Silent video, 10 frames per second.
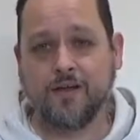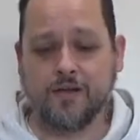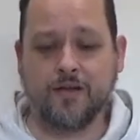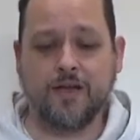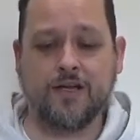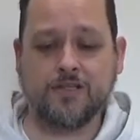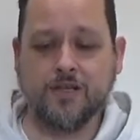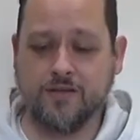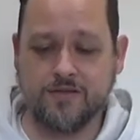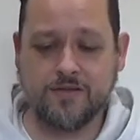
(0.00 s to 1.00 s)

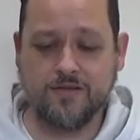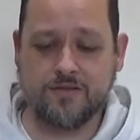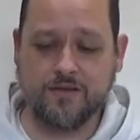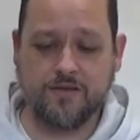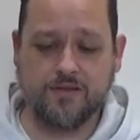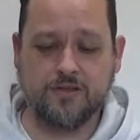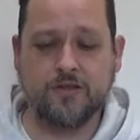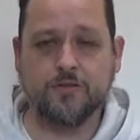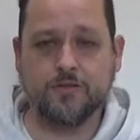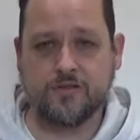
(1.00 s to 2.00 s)
actually this is external